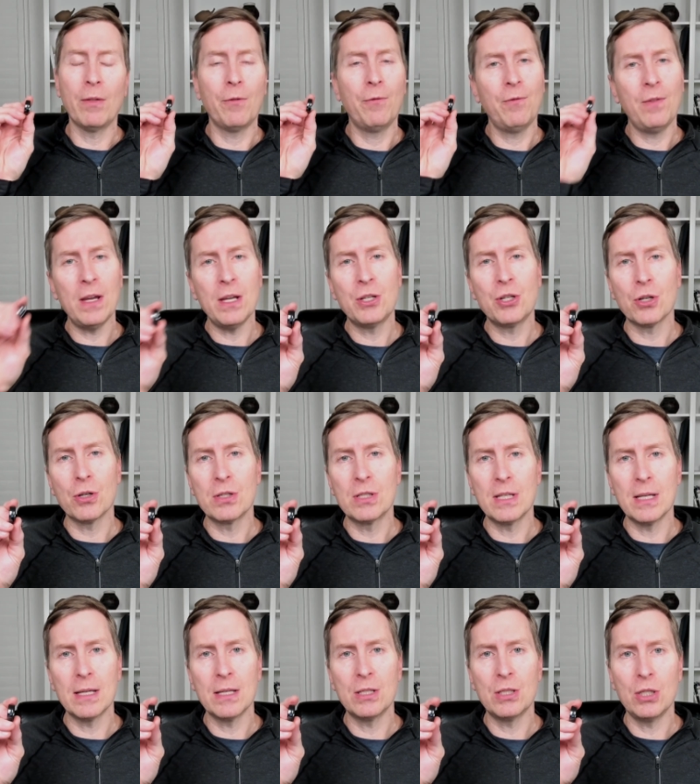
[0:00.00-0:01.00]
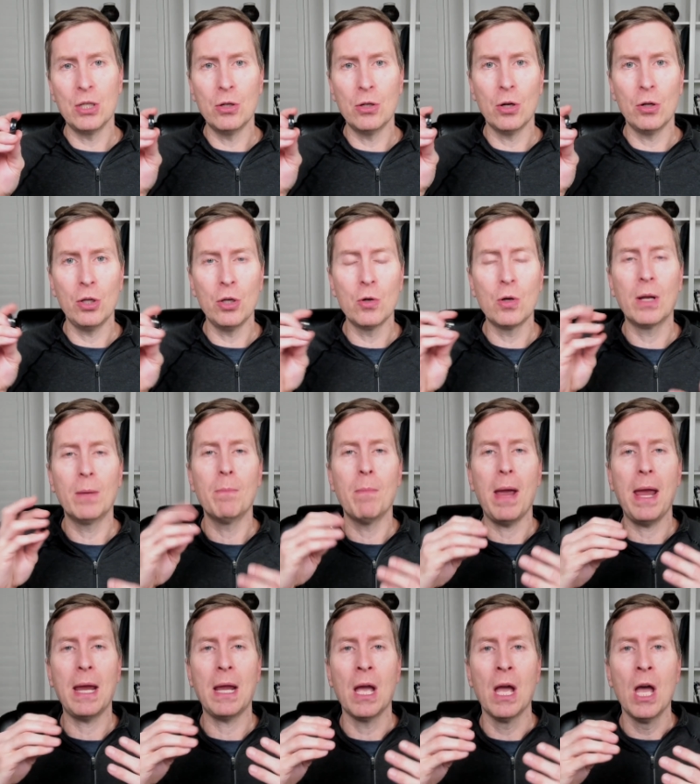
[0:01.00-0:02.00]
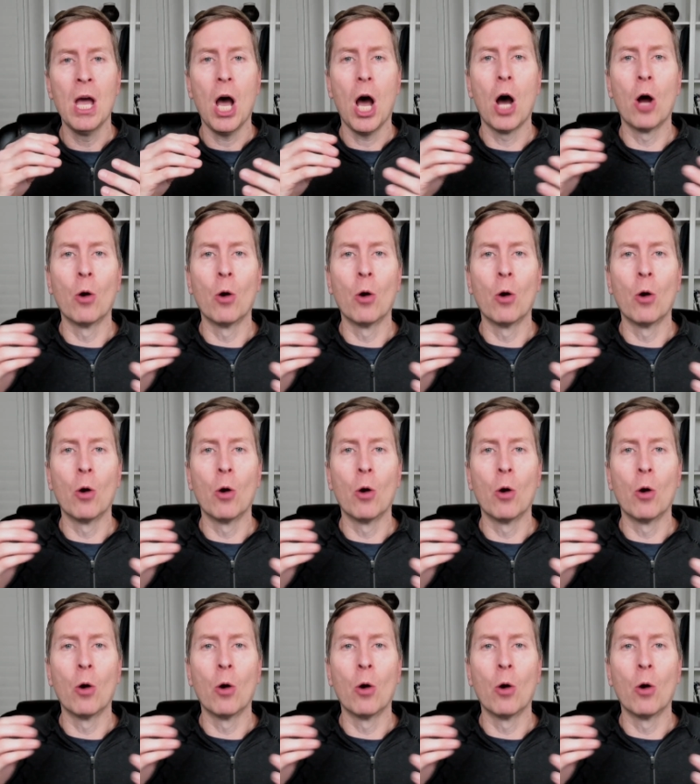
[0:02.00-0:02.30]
features is, you could make a